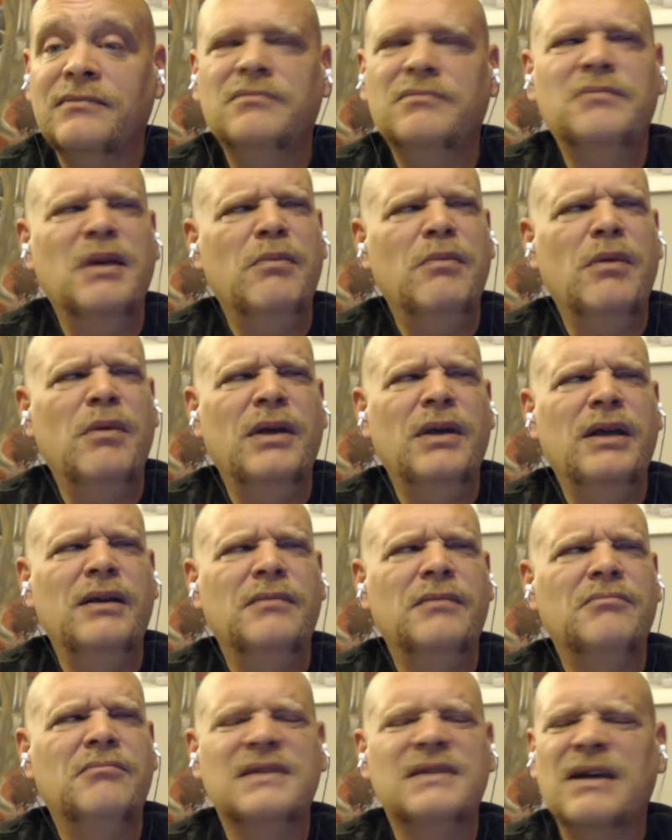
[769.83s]
PPP?
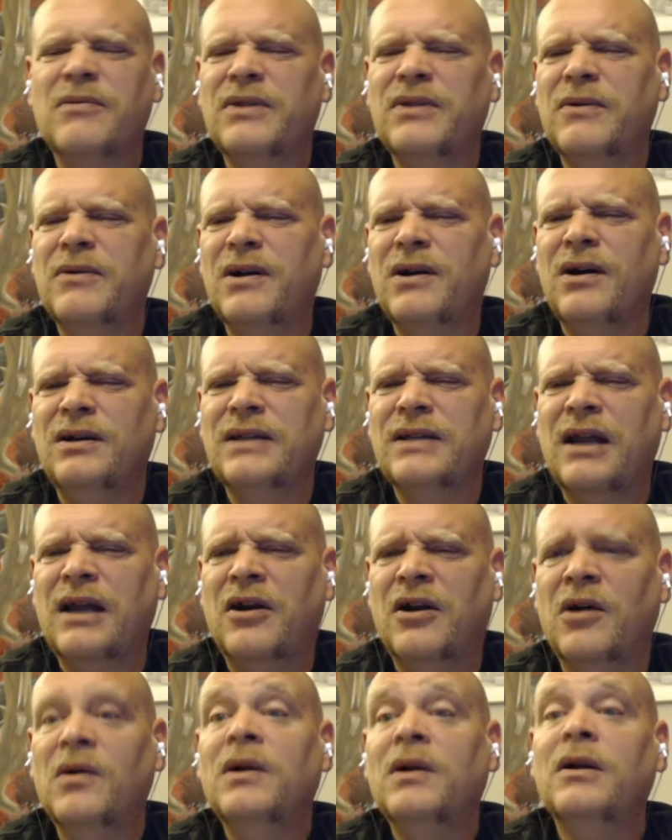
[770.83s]
Is that what they were called? I don't
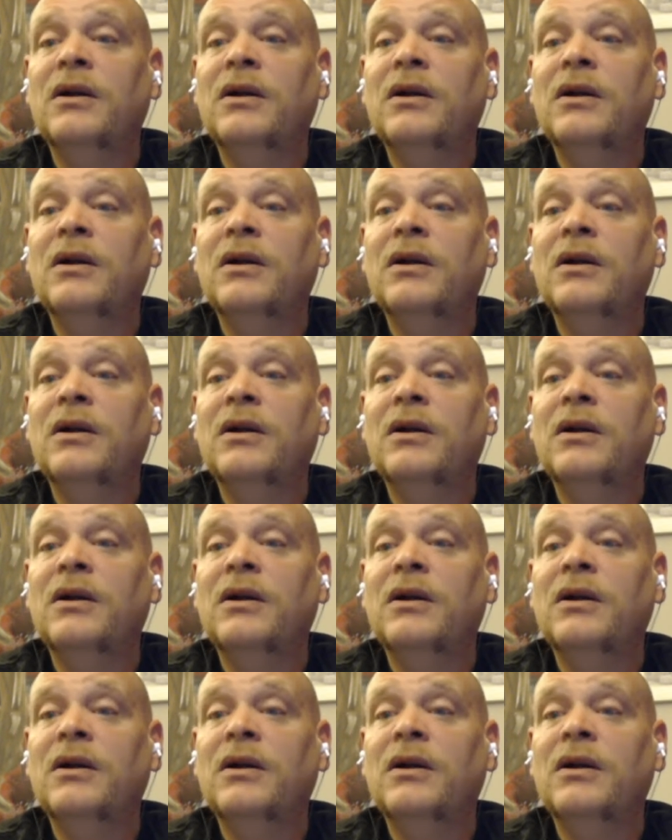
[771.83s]
know.